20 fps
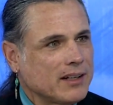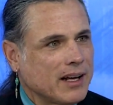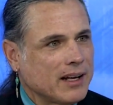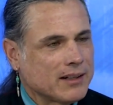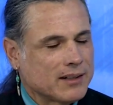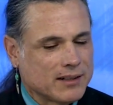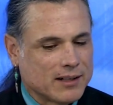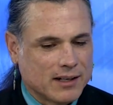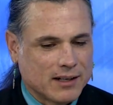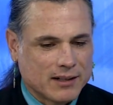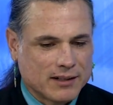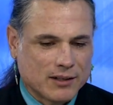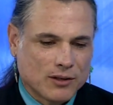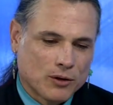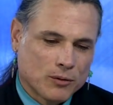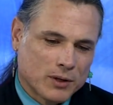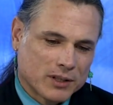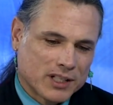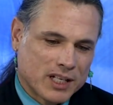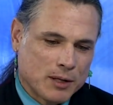And
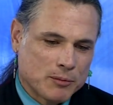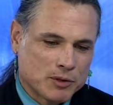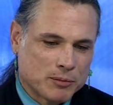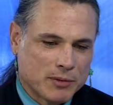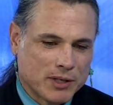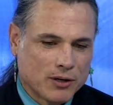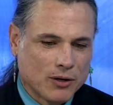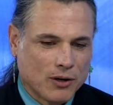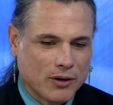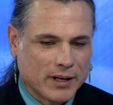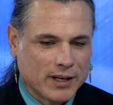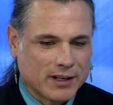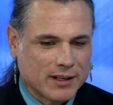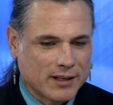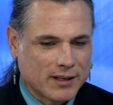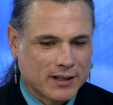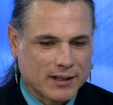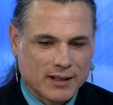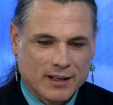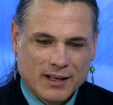what keeps me
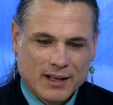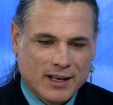going,